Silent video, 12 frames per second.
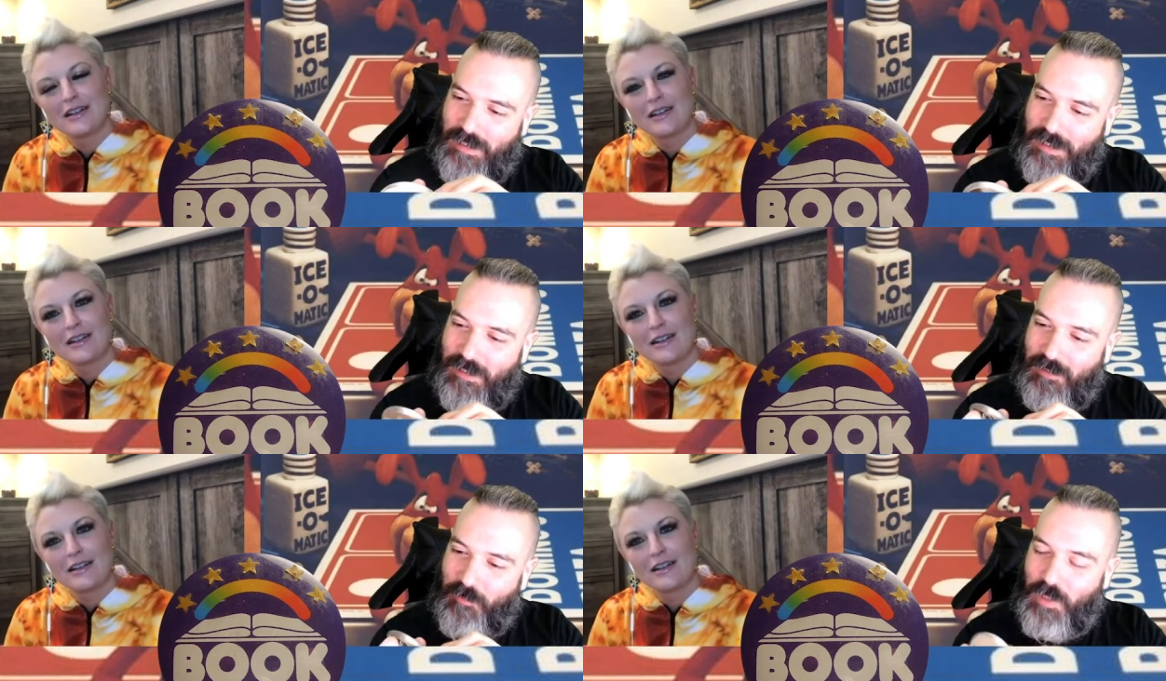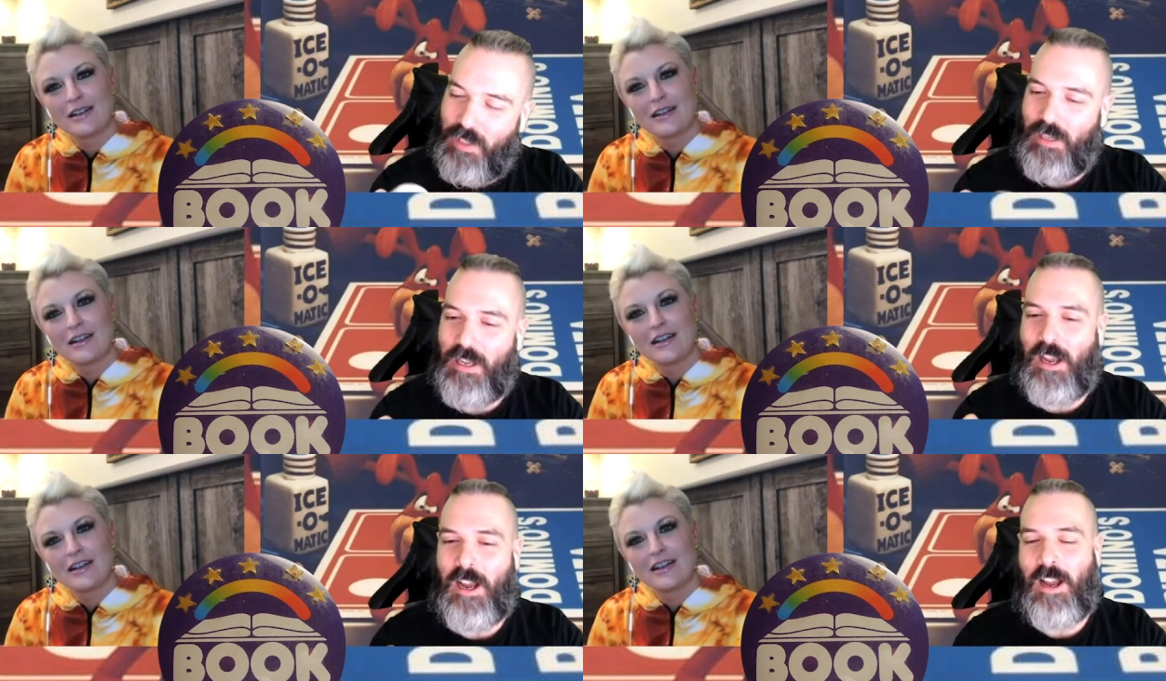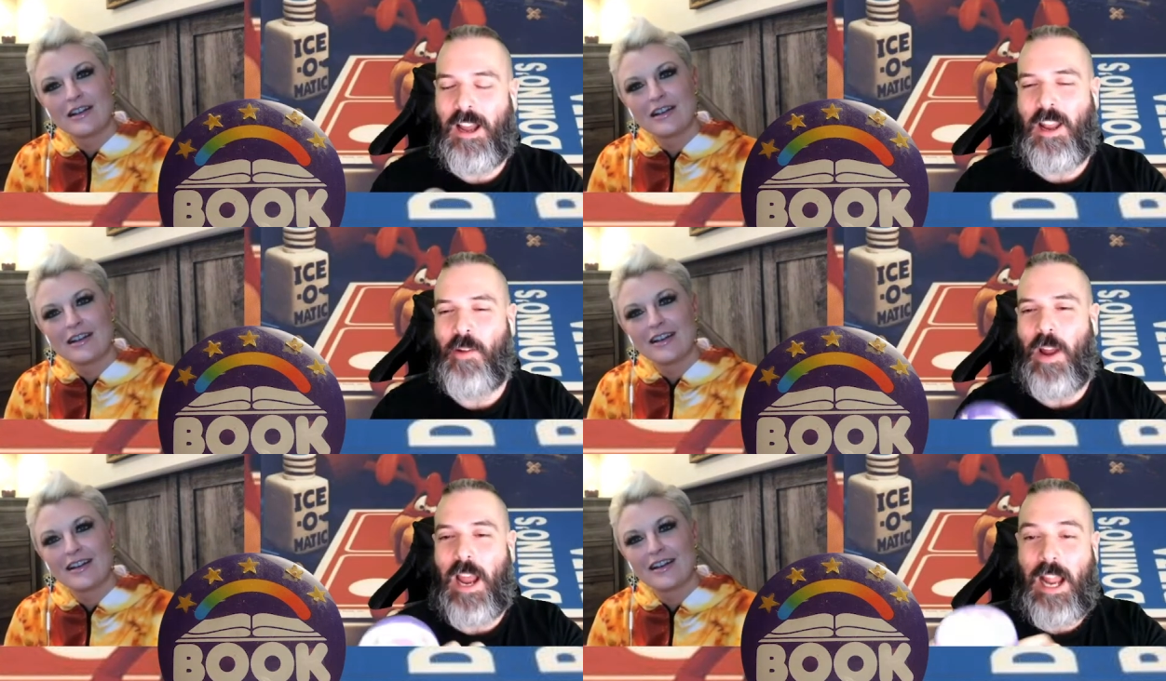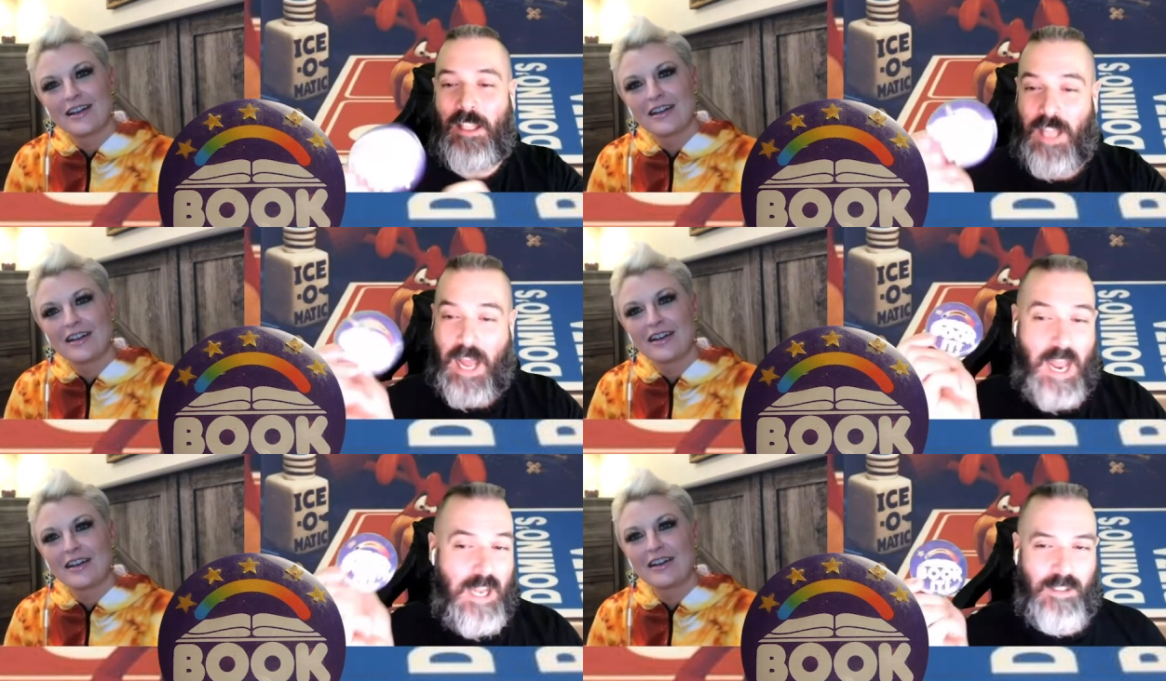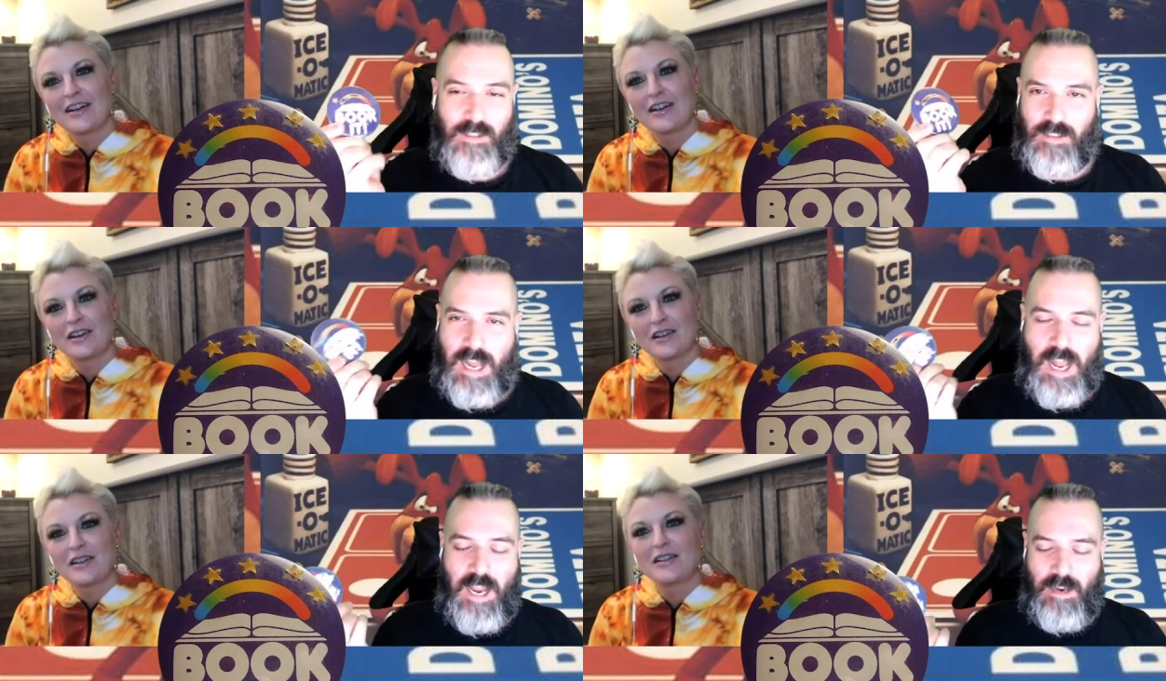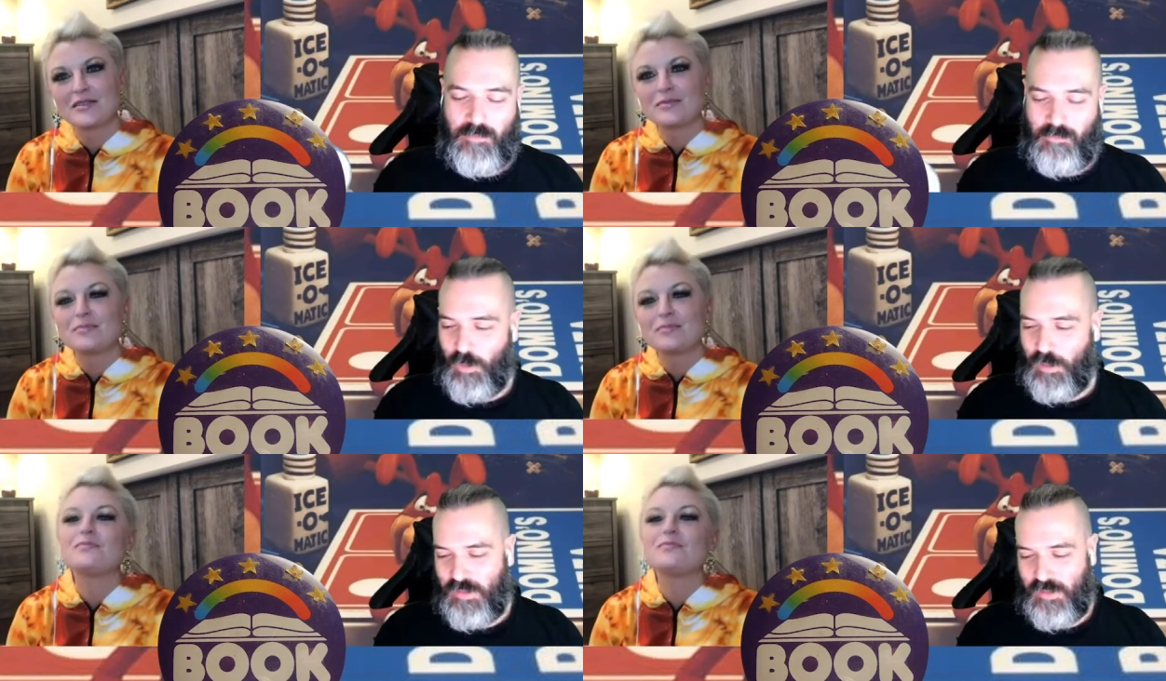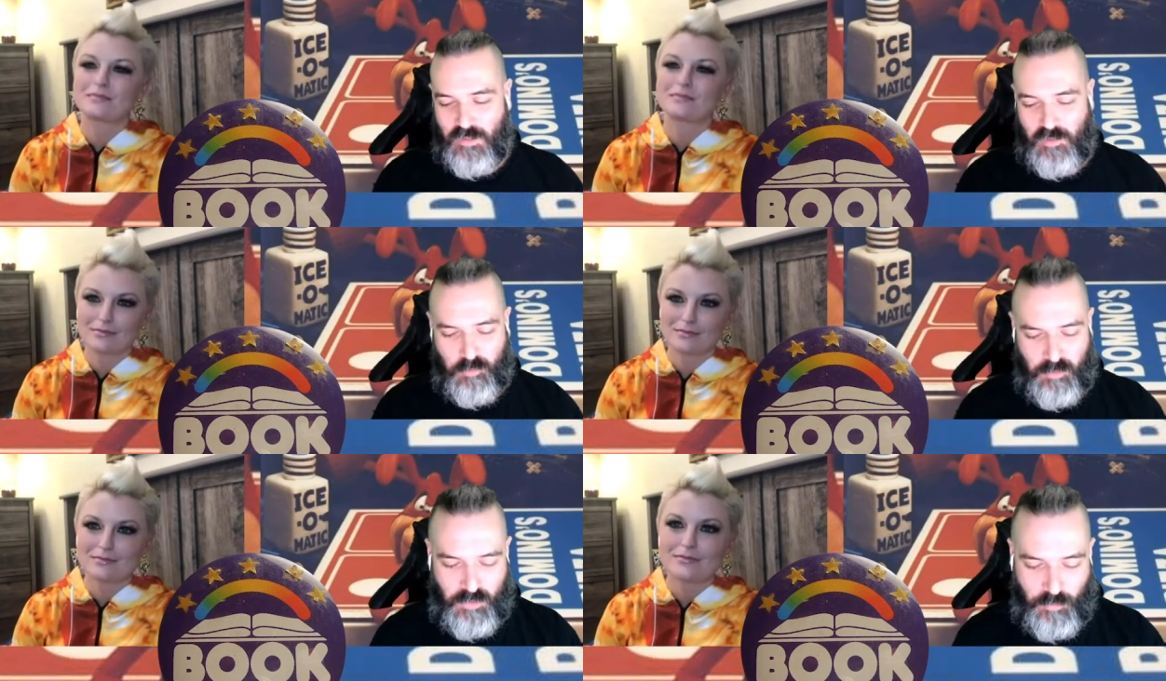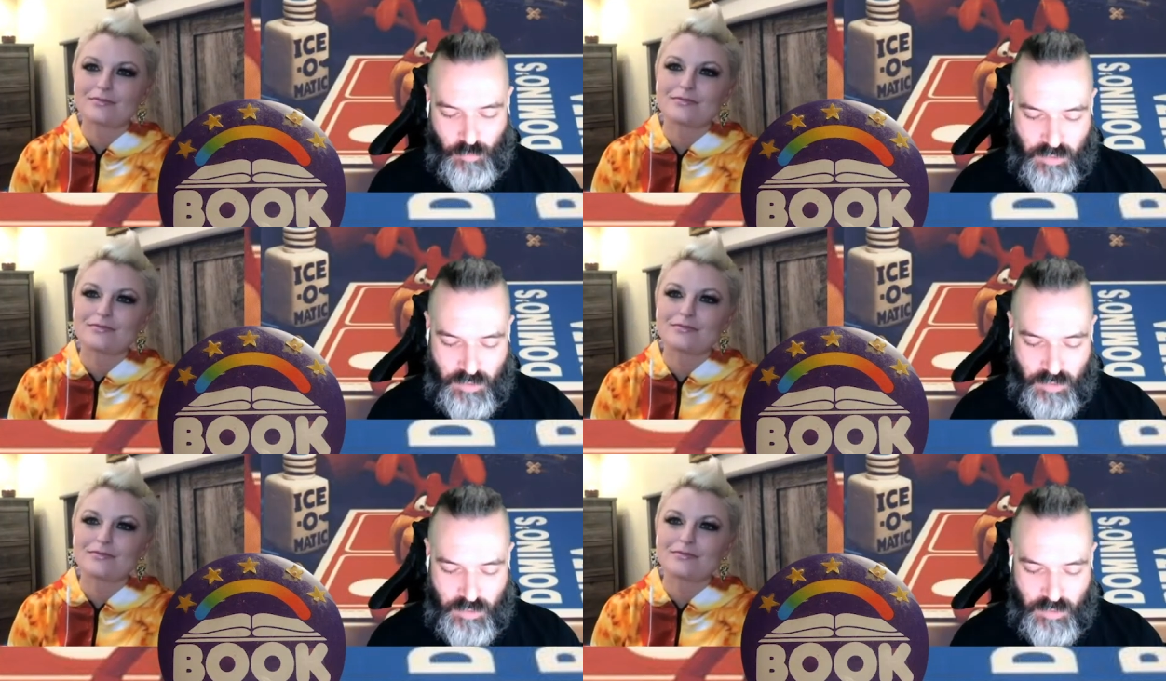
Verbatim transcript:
Speaker 1: uh, but uh, anyway, I I I was su- super